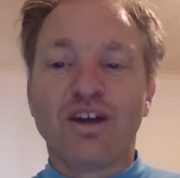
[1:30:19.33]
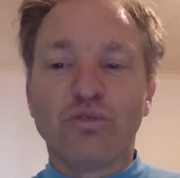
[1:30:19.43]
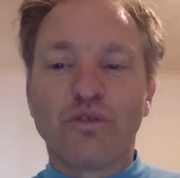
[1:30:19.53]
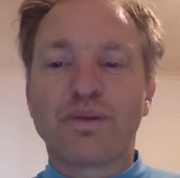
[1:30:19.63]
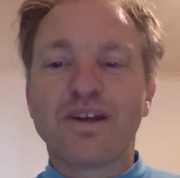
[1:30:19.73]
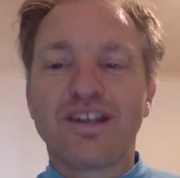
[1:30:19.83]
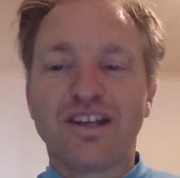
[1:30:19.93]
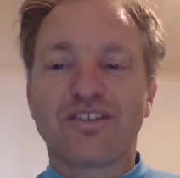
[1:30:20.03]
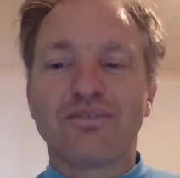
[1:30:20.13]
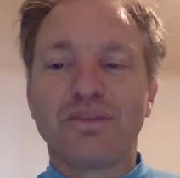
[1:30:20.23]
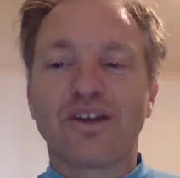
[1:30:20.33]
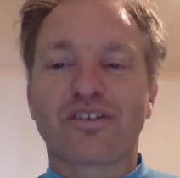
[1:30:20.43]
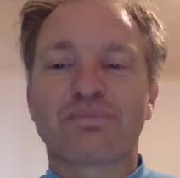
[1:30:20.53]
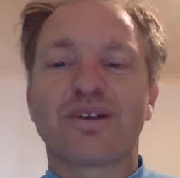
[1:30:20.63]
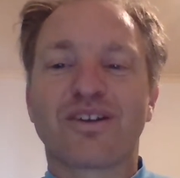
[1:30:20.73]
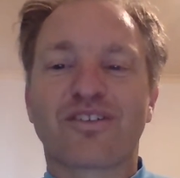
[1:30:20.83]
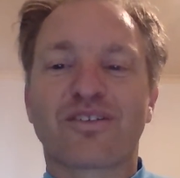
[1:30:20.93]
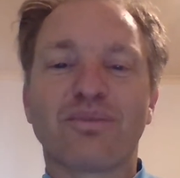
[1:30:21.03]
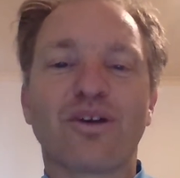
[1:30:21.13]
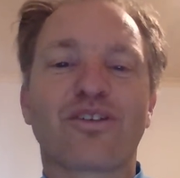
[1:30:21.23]
We've been hit and miss, but
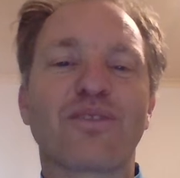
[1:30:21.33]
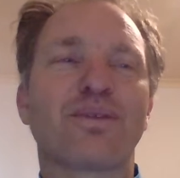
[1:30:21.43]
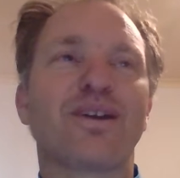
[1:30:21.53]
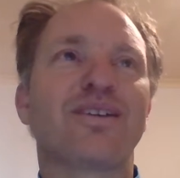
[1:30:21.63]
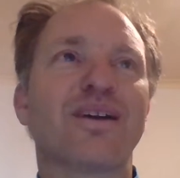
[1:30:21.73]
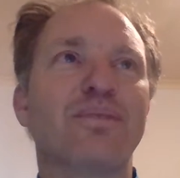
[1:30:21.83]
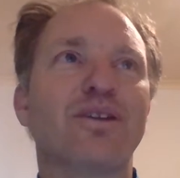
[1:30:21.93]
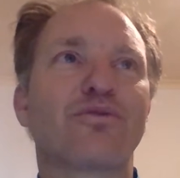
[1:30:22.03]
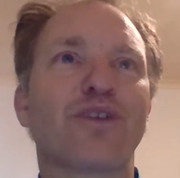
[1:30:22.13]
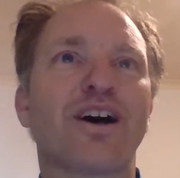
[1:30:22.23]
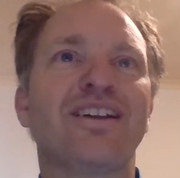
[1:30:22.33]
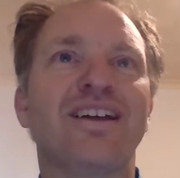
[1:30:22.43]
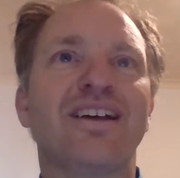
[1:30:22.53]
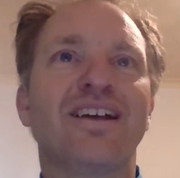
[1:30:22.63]
it's mostly been a bit of fun.